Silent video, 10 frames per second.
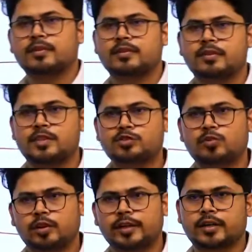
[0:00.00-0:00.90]
This is
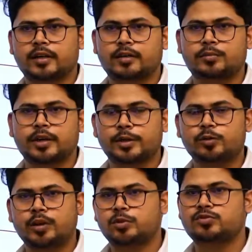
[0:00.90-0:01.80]
what I'm trying to
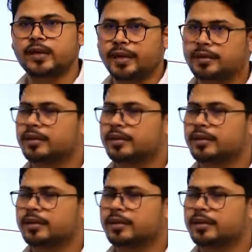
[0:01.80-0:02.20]
demonstrate.